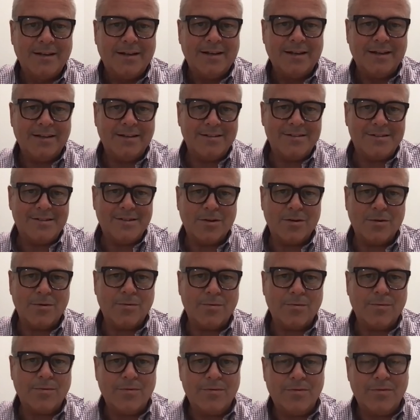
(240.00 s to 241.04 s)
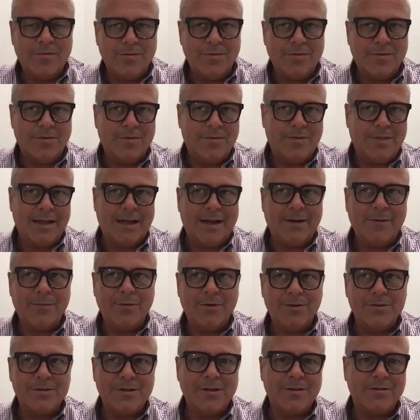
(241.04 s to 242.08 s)
And so that
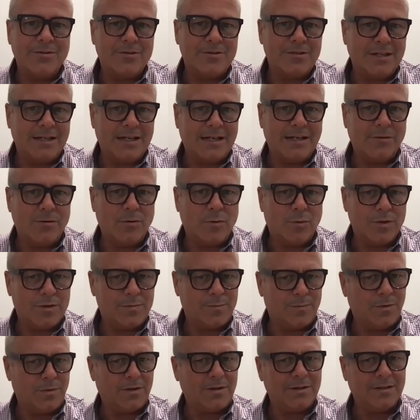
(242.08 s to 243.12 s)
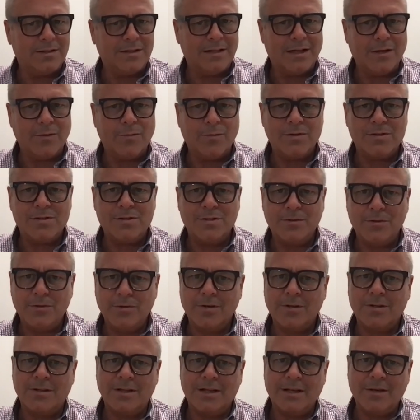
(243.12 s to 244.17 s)
was understanding well, what's Brooklyn like? What's New
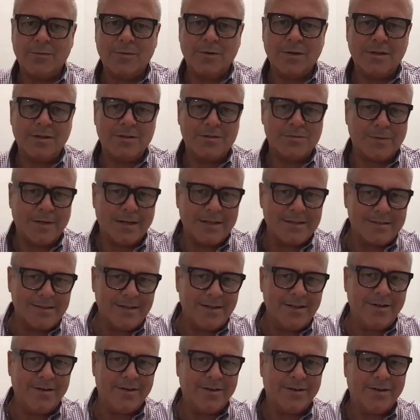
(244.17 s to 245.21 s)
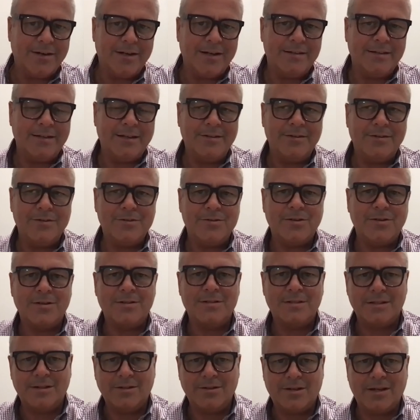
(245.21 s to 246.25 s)
York like? What are the strengths here? And then you start
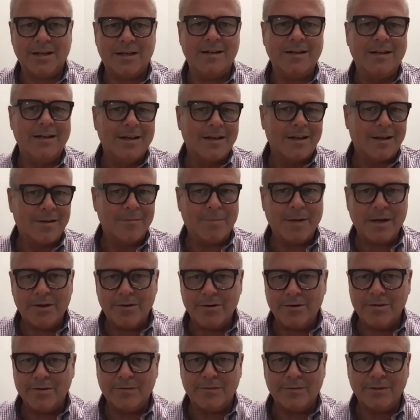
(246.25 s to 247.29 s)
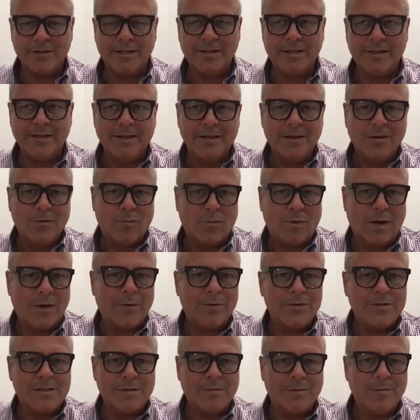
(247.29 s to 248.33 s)
to look at comparatively, why
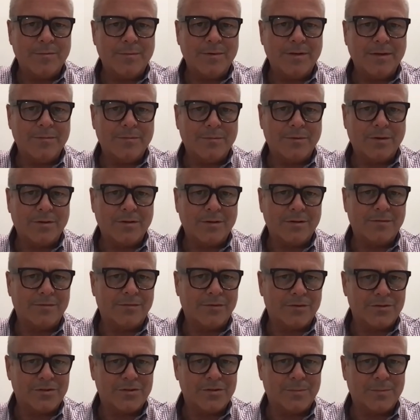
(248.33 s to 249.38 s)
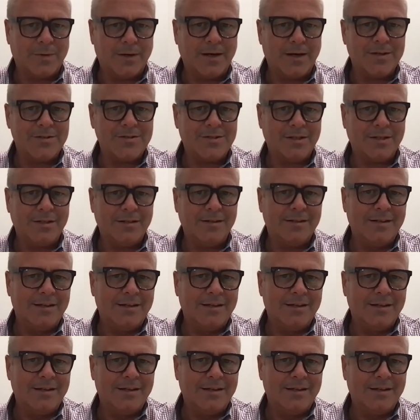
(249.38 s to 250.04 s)
would someone be in Brooklyn versus Boston?